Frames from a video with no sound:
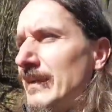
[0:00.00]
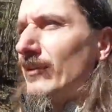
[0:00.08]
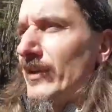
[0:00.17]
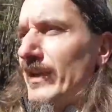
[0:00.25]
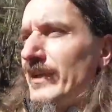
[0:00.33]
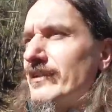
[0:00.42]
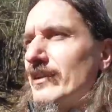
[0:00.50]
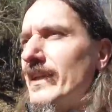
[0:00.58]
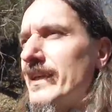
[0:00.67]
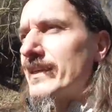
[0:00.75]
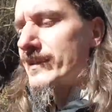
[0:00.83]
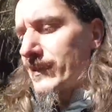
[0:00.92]
Looking at the
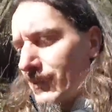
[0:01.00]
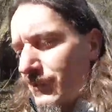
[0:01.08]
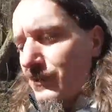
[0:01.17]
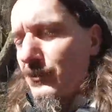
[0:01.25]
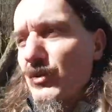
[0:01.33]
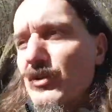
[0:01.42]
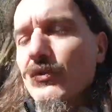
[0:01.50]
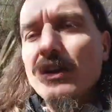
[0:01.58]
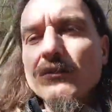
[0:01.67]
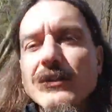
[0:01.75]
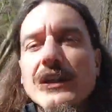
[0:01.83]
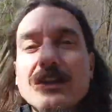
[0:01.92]
links
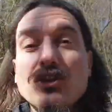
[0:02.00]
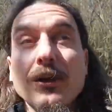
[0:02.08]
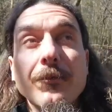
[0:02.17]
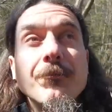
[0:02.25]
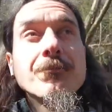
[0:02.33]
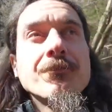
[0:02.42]
between religion,